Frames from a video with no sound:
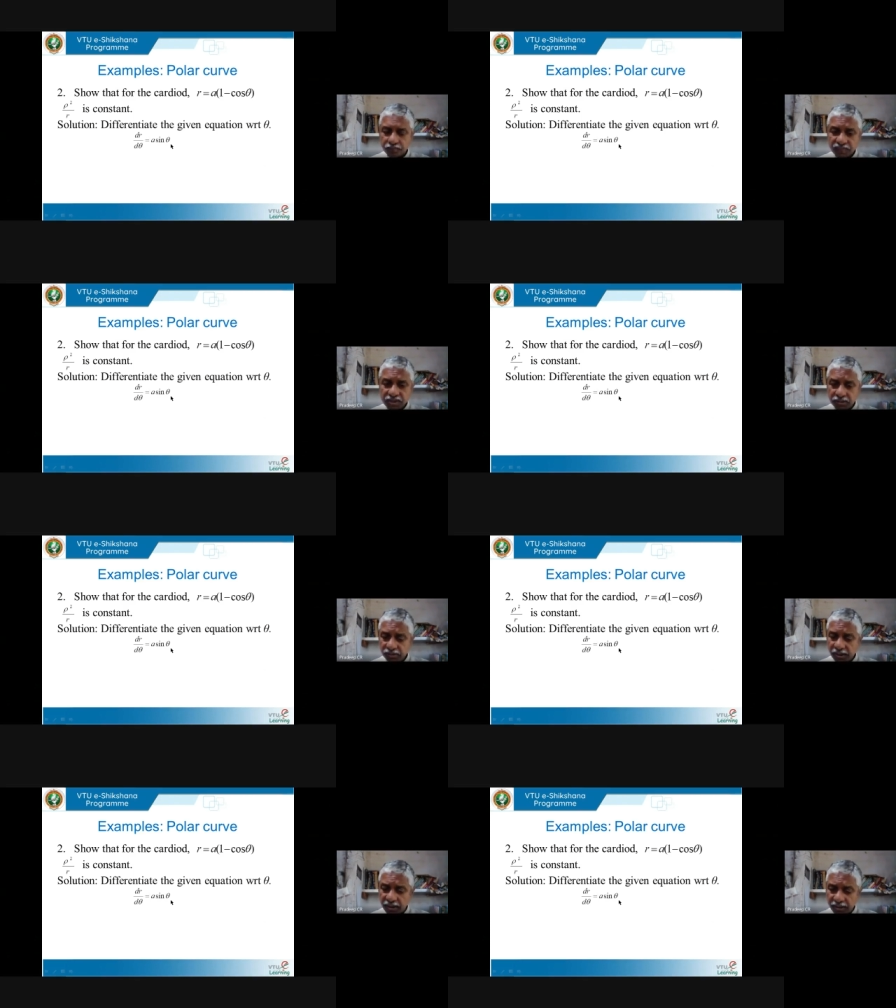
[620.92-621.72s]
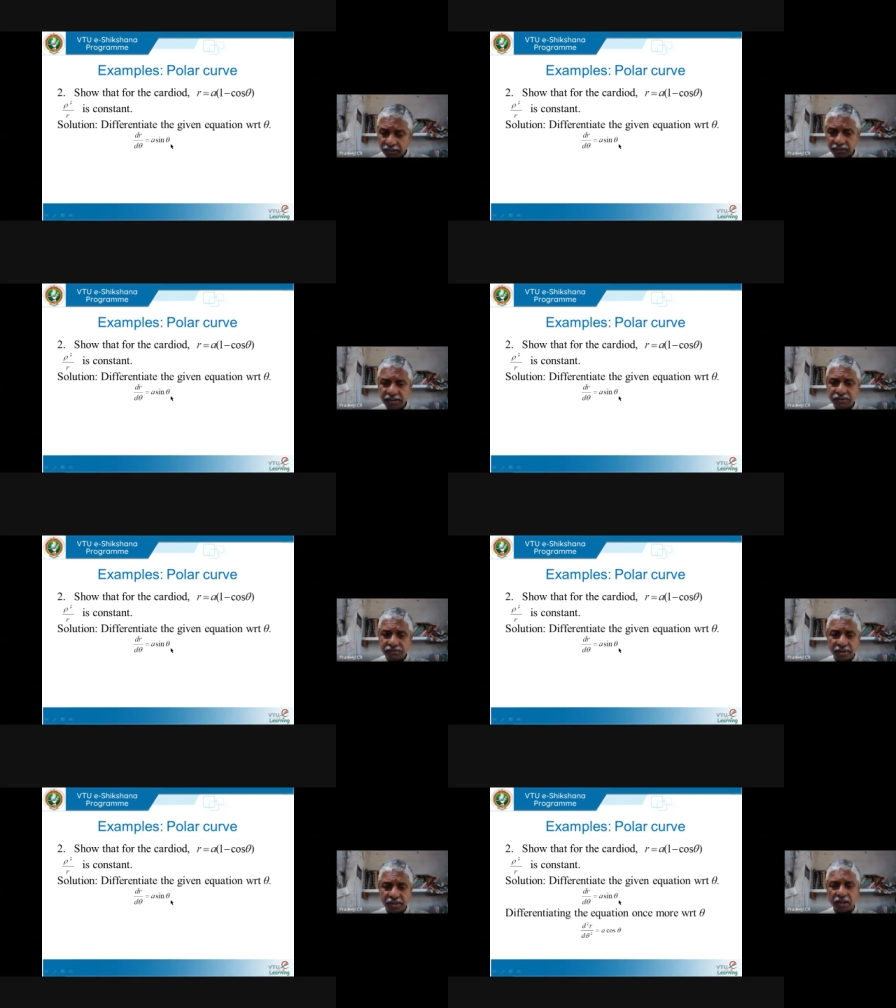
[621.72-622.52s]
and d square
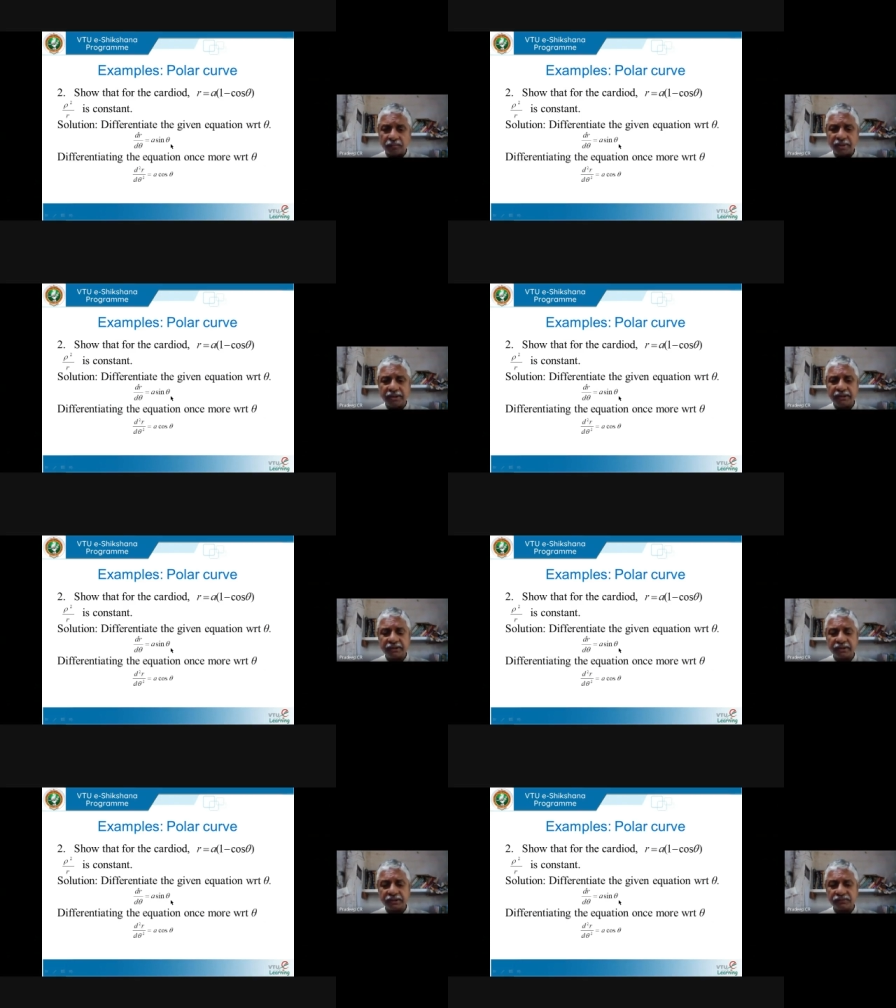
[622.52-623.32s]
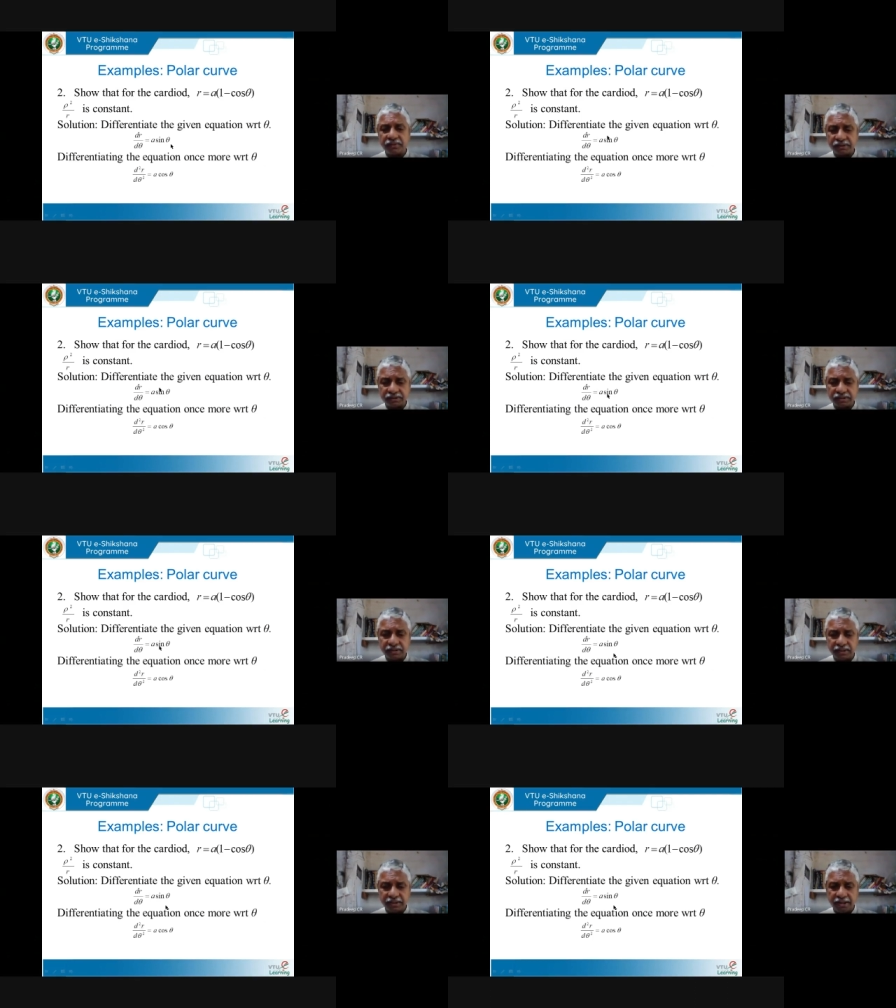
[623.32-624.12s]
r by d theta square is clearly
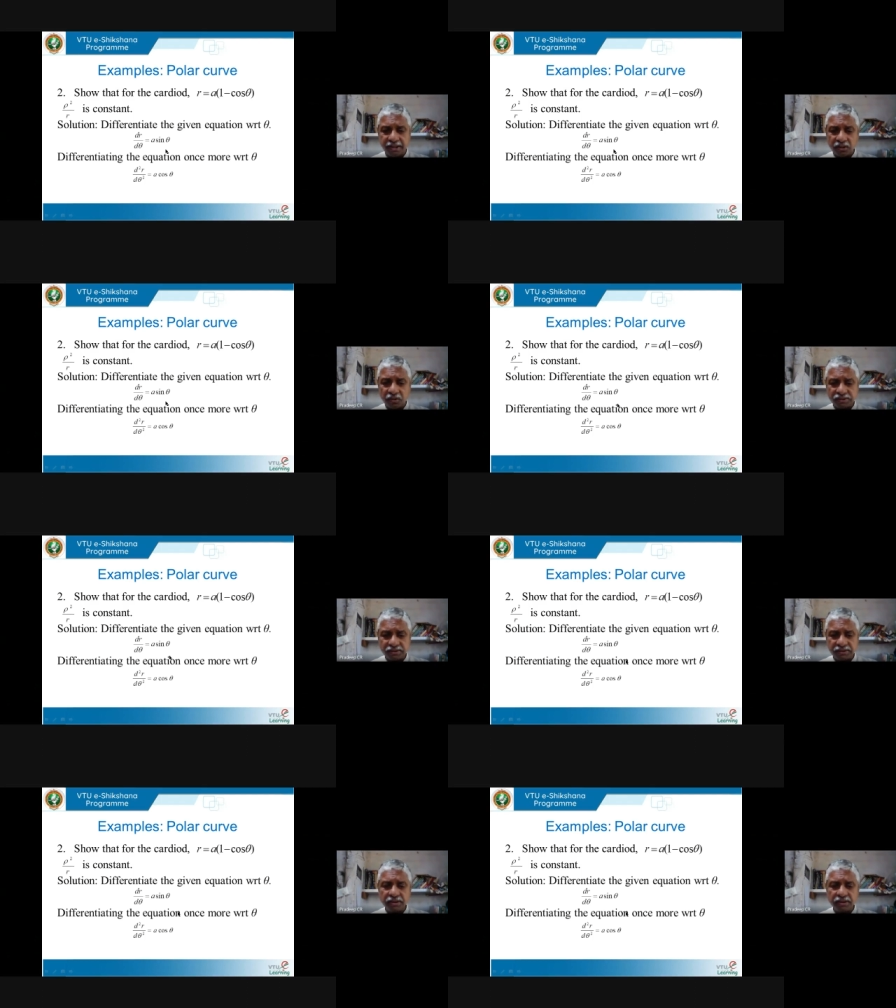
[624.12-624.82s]
a cos theta.